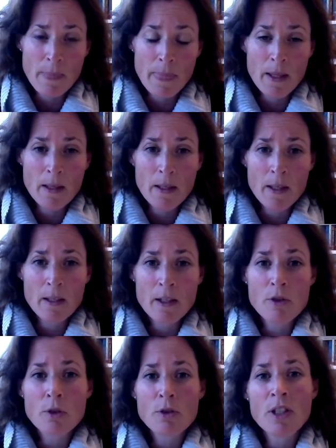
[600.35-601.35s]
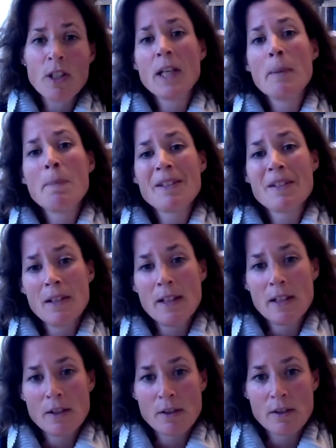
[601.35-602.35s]
and that's your DNA
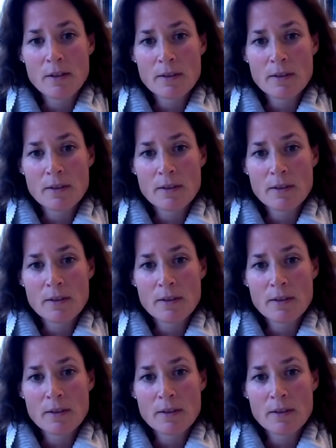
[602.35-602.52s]
methylation.